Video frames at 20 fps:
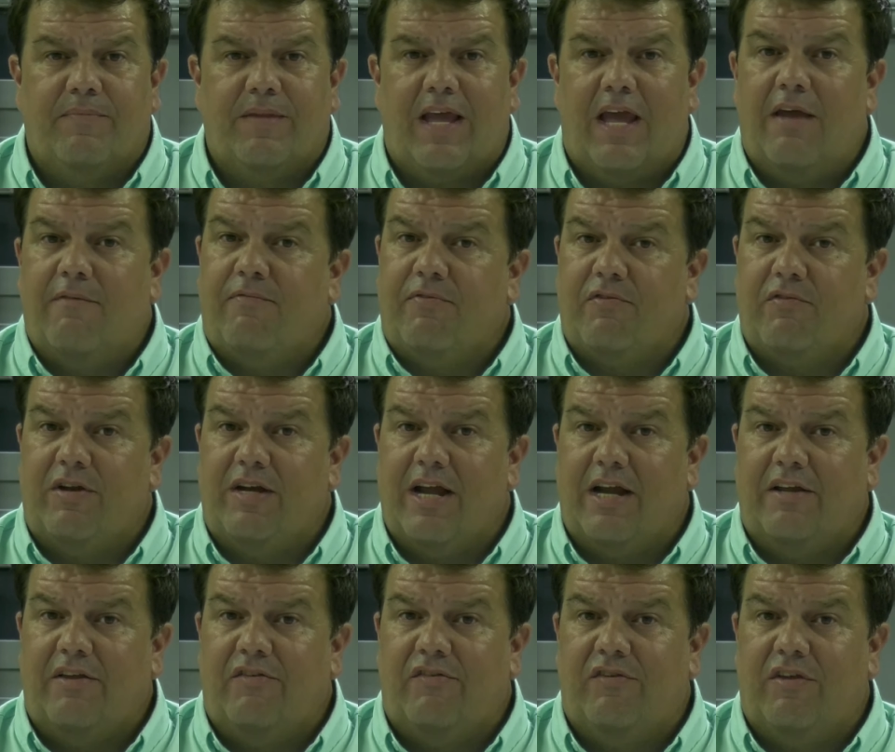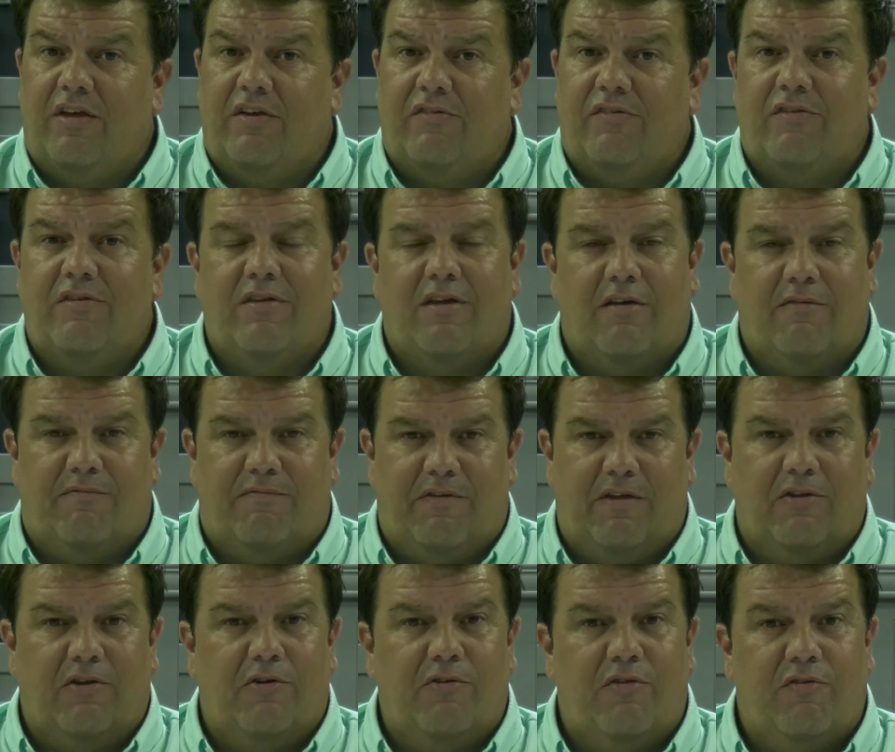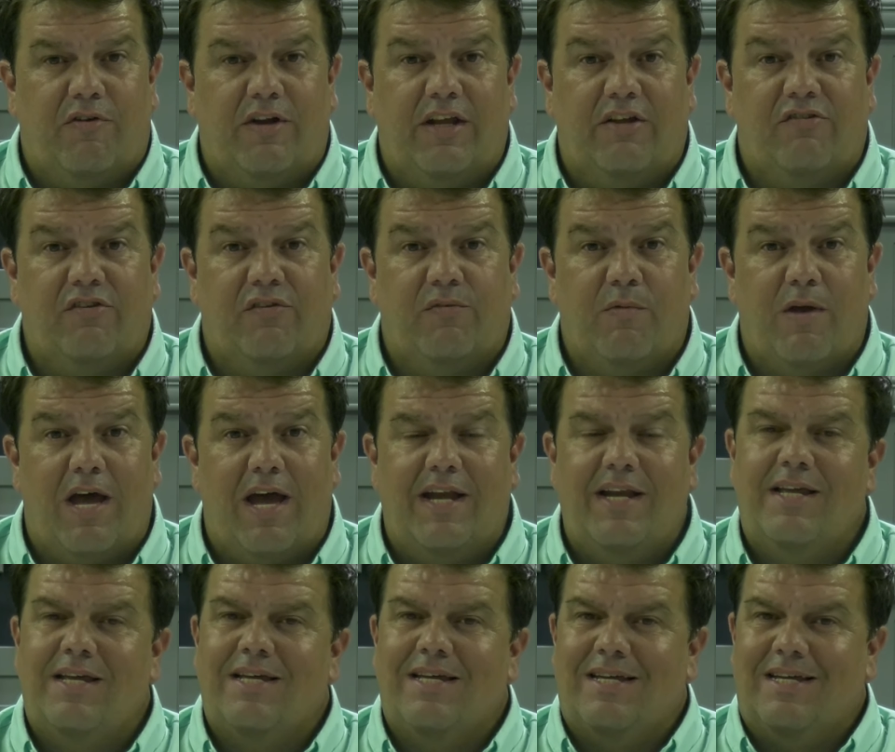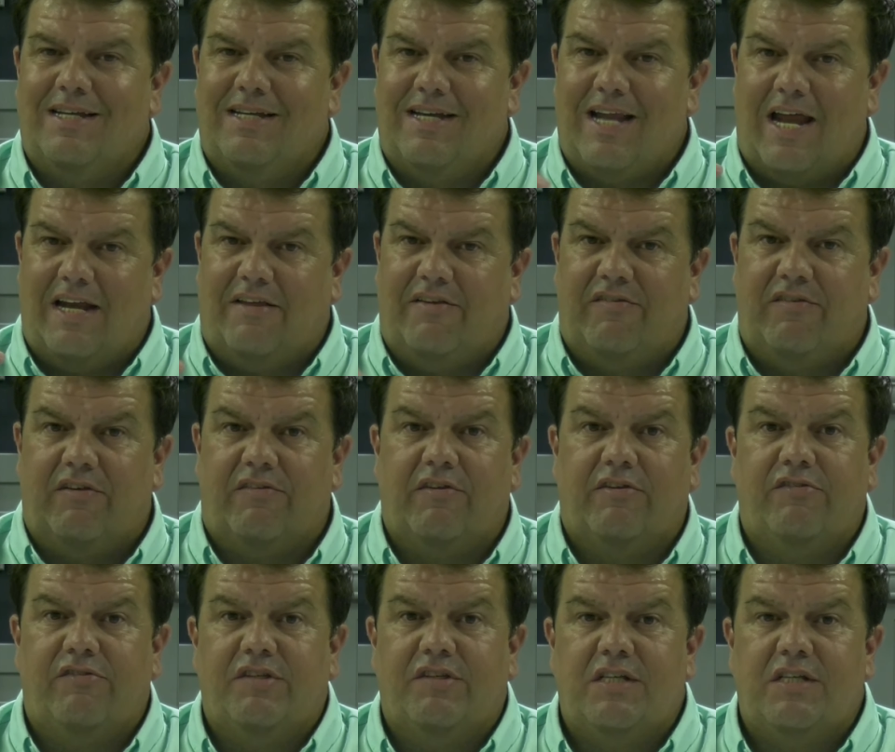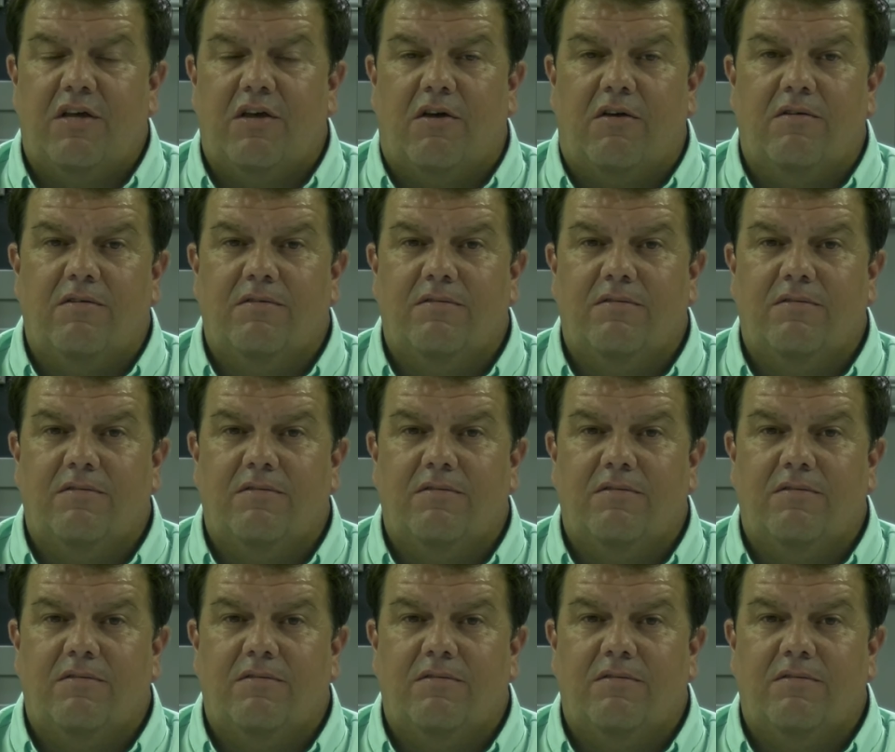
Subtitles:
F396, a filler 3 inches wide, 96 inches tall.